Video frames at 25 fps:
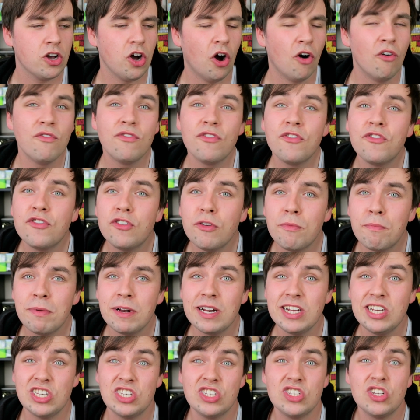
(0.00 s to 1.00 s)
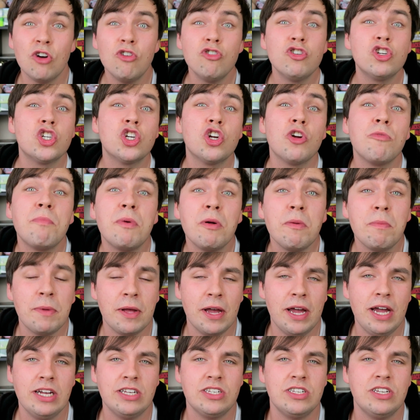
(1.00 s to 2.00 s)
comfortably sociable
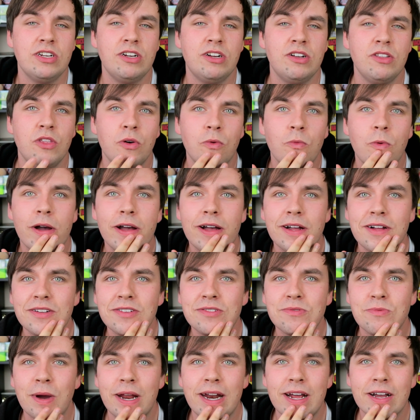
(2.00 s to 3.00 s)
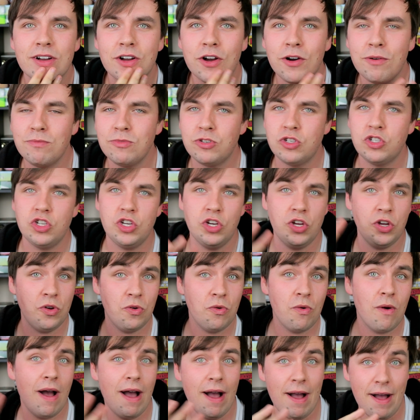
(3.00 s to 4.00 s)
person in the world when it comes
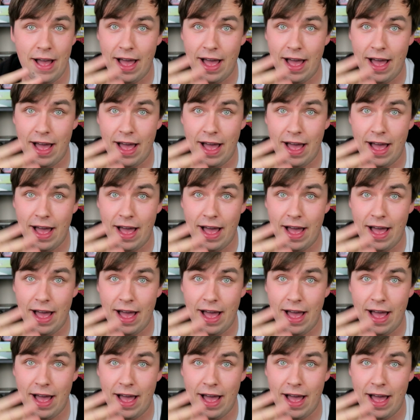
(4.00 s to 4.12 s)
to